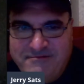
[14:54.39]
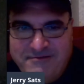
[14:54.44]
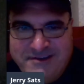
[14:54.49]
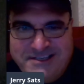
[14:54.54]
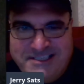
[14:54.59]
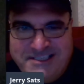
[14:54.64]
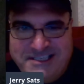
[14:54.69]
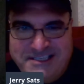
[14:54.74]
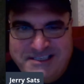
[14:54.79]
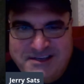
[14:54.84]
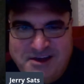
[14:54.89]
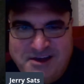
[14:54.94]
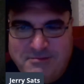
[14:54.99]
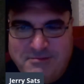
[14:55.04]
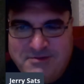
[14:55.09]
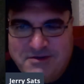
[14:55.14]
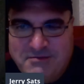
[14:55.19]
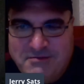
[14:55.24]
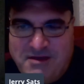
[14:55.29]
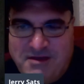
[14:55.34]
Reese's
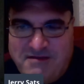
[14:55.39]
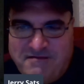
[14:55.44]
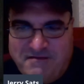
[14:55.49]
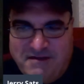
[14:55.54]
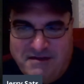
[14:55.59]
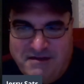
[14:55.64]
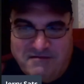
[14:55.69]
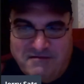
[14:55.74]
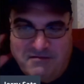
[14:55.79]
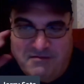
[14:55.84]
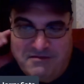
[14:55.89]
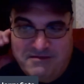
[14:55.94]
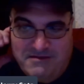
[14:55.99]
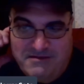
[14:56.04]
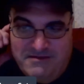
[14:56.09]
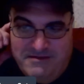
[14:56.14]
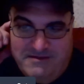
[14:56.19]
cups are my favorite.